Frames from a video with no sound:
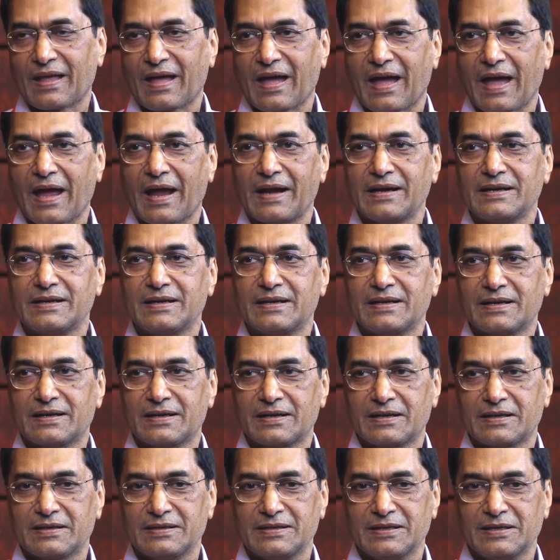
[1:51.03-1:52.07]
and
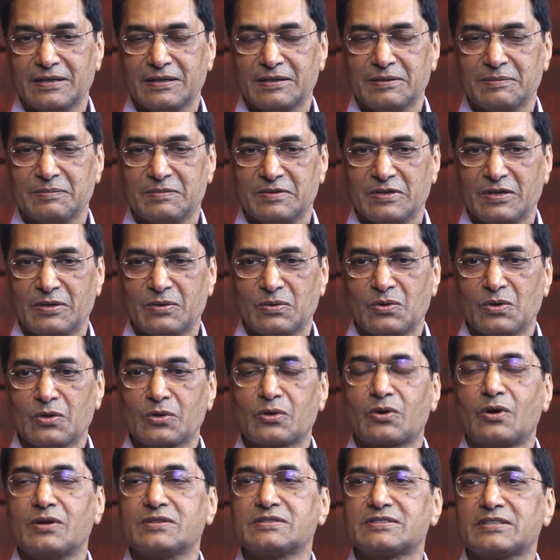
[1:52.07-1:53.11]
uh, the the
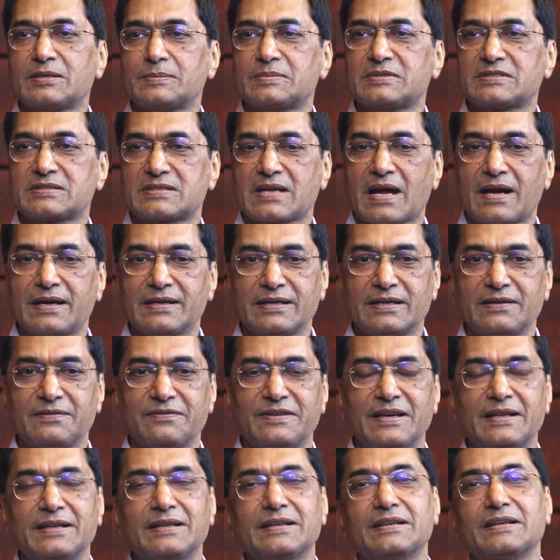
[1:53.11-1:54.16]
whole concept
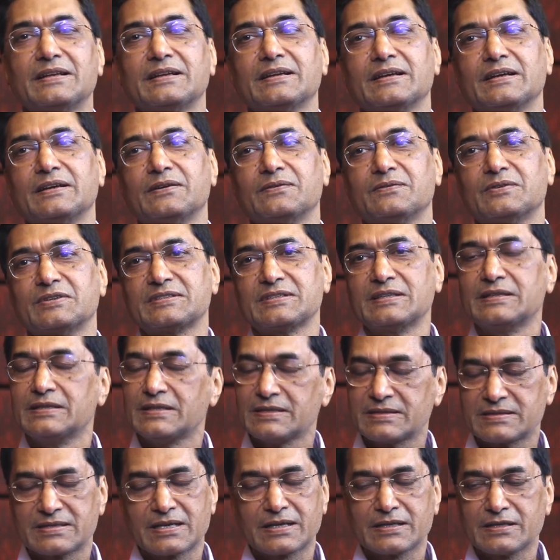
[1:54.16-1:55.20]
started when it was in
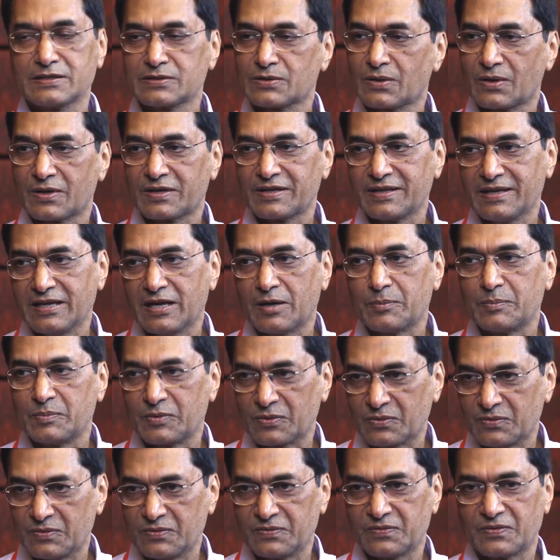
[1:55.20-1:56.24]
this drug is already
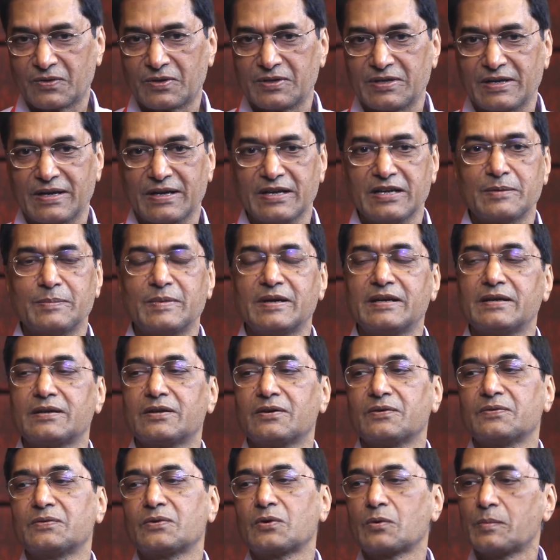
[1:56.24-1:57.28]
approved for
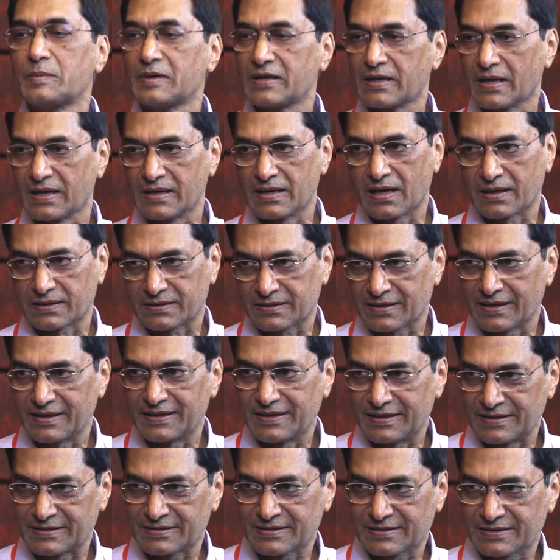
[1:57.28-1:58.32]
treatment of rheumatoid
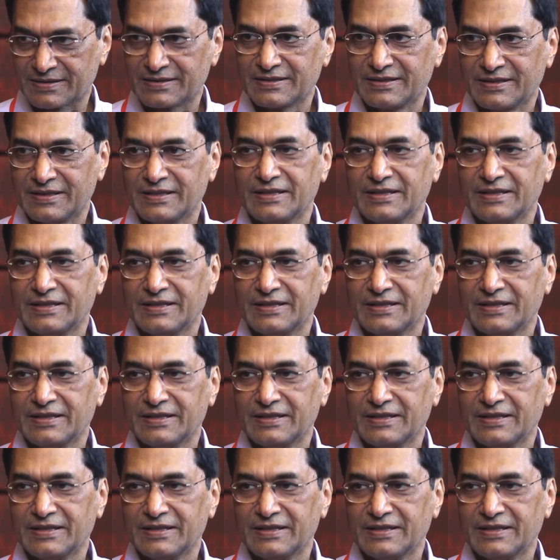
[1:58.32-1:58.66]
arthritis